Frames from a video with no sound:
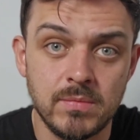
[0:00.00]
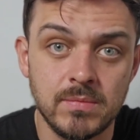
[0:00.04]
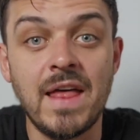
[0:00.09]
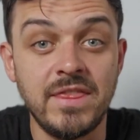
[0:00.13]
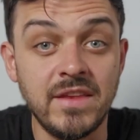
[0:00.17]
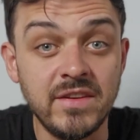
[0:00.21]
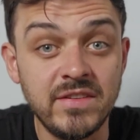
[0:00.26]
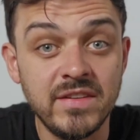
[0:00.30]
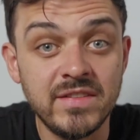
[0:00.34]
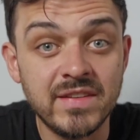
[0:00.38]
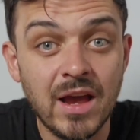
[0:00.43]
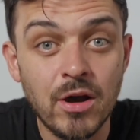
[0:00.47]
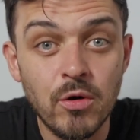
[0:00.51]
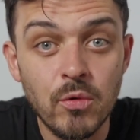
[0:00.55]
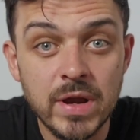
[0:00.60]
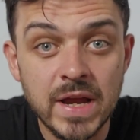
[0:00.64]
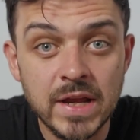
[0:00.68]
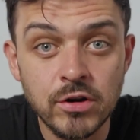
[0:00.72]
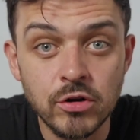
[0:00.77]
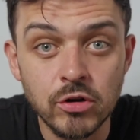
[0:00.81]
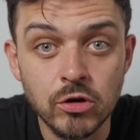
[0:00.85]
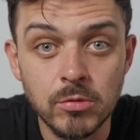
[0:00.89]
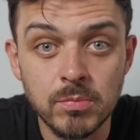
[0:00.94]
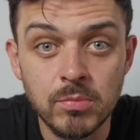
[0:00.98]
And this is how we
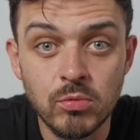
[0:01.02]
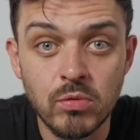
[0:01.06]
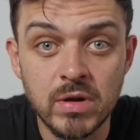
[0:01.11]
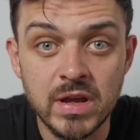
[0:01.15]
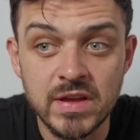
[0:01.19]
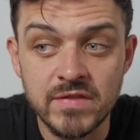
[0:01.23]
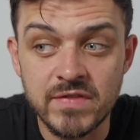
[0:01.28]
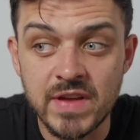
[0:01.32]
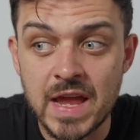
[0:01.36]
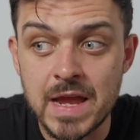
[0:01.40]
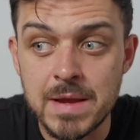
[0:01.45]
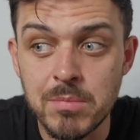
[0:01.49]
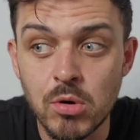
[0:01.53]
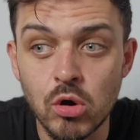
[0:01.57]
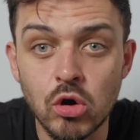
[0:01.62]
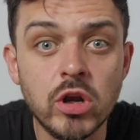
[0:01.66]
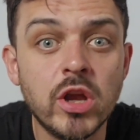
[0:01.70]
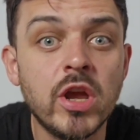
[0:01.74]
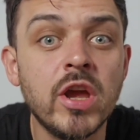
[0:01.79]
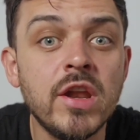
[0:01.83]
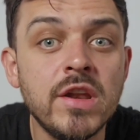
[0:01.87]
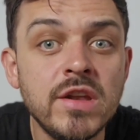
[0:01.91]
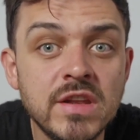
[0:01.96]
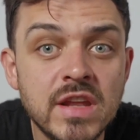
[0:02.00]
end up with a more
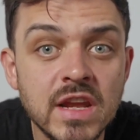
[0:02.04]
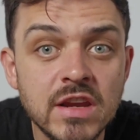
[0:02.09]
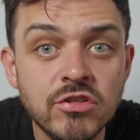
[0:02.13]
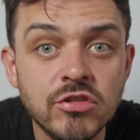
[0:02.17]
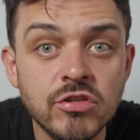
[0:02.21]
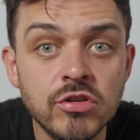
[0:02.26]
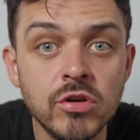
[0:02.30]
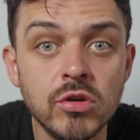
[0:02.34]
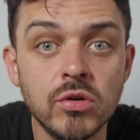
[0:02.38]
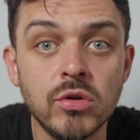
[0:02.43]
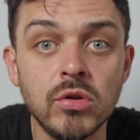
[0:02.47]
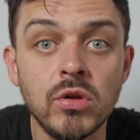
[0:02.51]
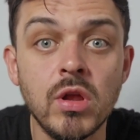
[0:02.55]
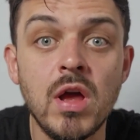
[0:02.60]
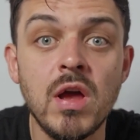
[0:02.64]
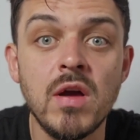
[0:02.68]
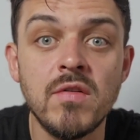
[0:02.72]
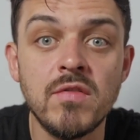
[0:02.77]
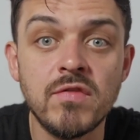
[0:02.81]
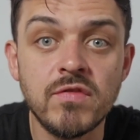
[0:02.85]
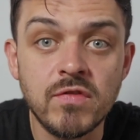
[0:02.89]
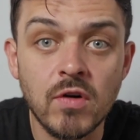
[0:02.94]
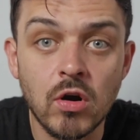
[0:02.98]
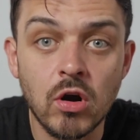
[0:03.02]
conditional
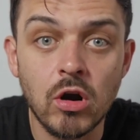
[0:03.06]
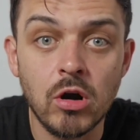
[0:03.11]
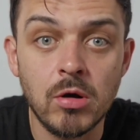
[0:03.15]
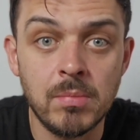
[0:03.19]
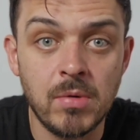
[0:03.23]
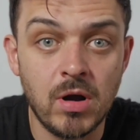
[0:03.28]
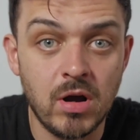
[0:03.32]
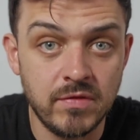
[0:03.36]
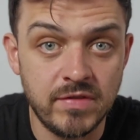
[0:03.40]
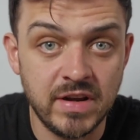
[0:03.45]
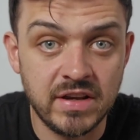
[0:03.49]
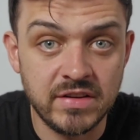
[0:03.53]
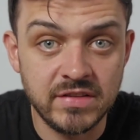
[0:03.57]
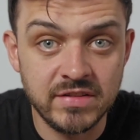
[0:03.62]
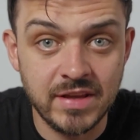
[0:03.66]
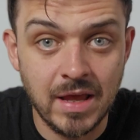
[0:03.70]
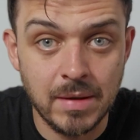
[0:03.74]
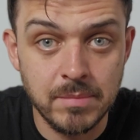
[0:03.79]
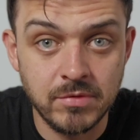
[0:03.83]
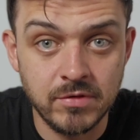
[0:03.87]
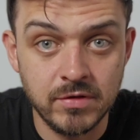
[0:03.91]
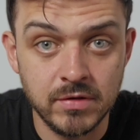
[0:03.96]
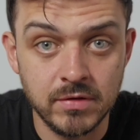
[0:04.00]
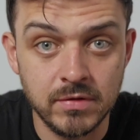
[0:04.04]
form of
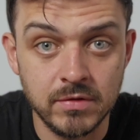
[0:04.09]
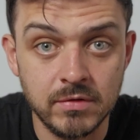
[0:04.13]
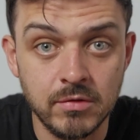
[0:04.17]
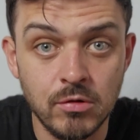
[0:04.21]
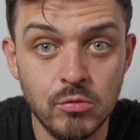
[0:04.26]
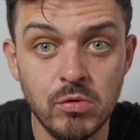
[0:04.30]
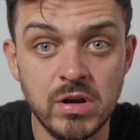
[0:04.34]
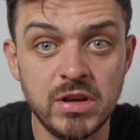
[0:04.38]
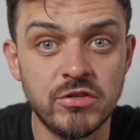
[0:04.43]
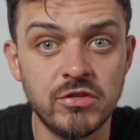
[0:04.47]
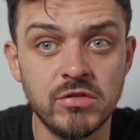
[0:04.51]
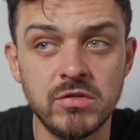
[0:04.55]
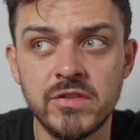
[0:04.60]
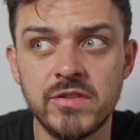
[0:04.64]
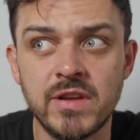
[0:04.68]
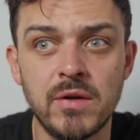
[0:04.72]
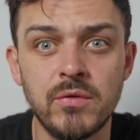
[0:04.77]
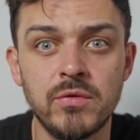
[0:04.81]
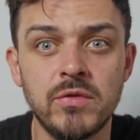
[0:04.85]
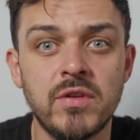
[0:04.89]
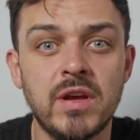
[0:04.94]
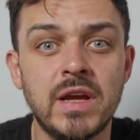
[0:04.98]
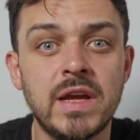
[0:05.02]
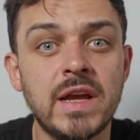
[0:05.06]
acceptance, which
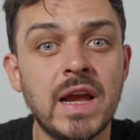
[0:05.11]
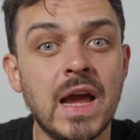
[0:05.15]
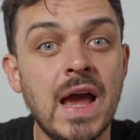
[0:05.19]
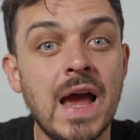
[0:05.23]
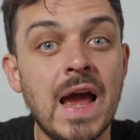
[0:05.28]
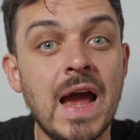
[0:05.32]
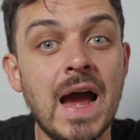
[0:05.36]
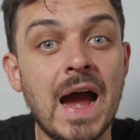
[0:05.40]
sounds like,